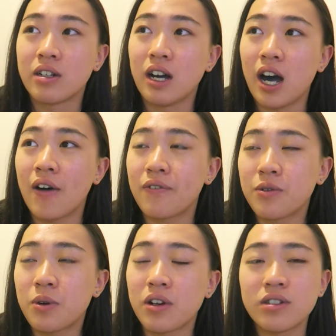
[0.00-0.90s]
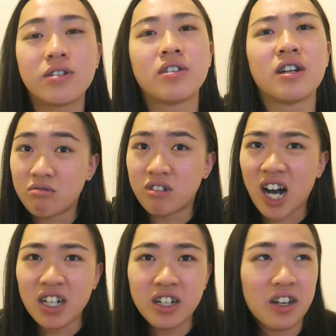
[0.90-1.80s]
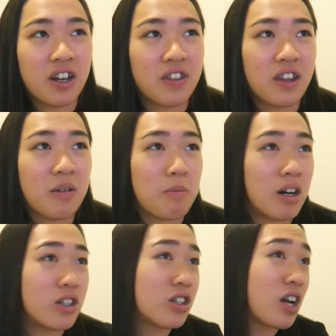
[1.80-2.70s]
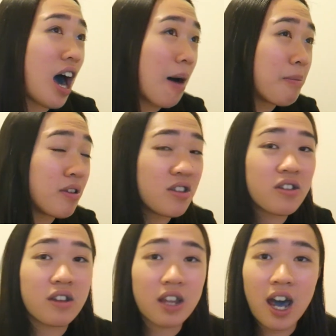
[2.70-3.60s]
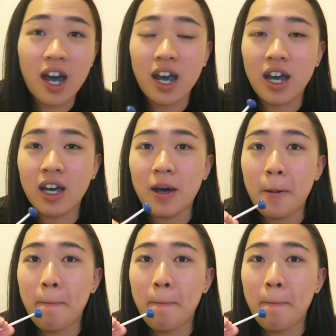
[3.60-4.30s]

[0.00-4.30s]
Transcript: afterwards actually nothing much happened today